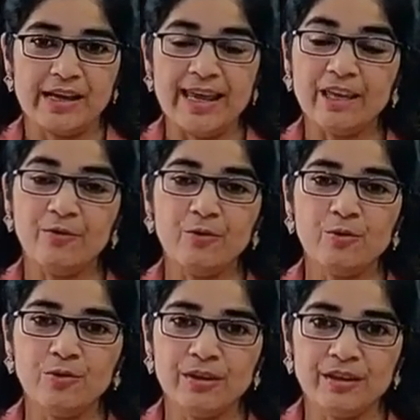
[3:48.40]
Like if
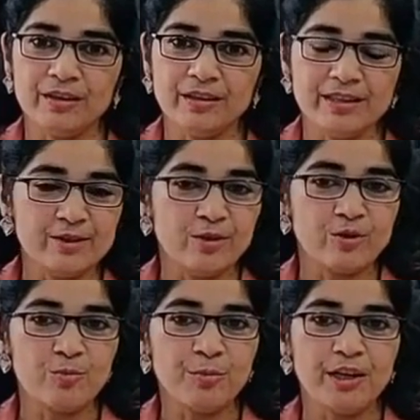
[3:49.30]
you, in this
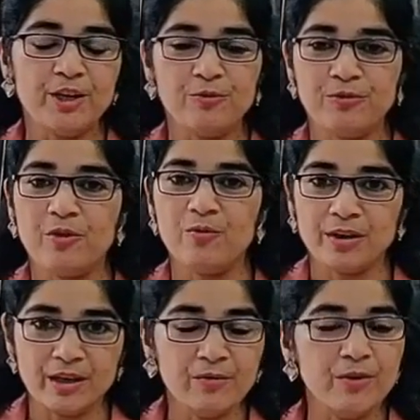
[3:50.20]
lockdown period, if you are
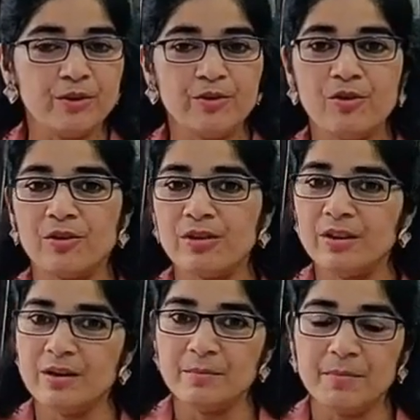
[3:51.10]
working with your
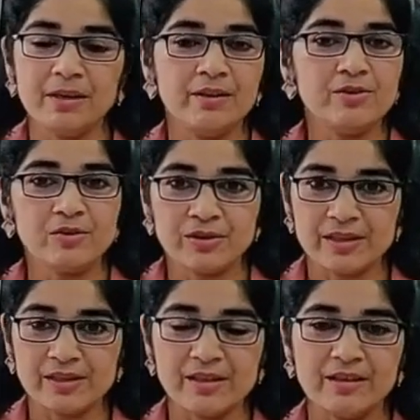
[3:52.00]
mothers or
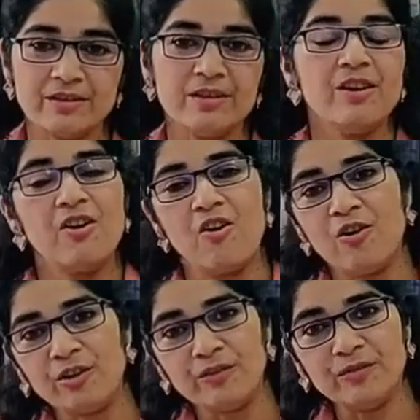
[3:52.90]
sisters,
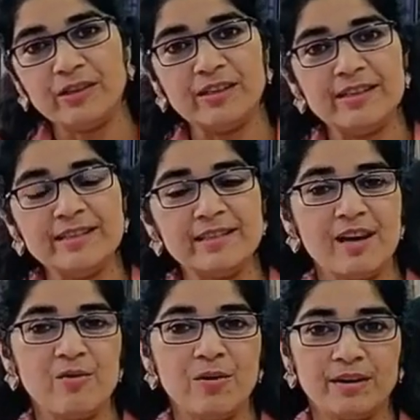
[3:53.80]
or if the girls
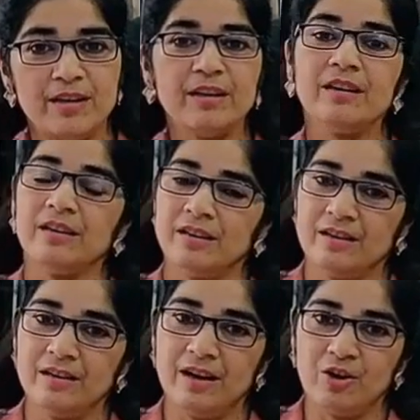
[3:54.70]
are working
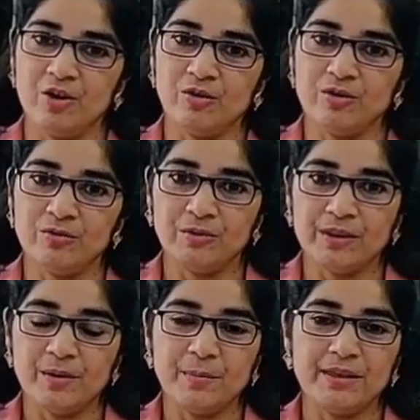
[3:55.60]
along
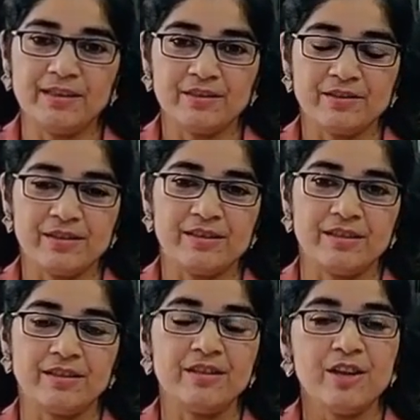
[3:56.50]
with their mothers or
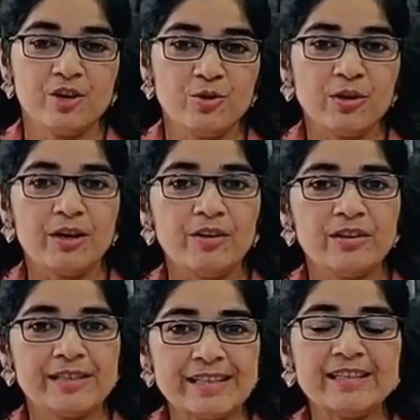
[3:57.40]
sisters, you
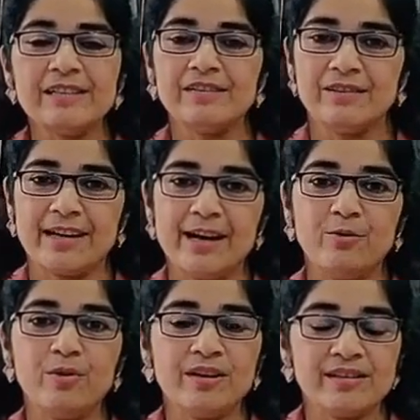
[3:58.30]
can just try
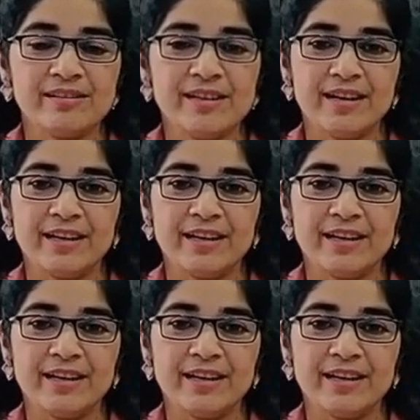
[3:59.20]
to understand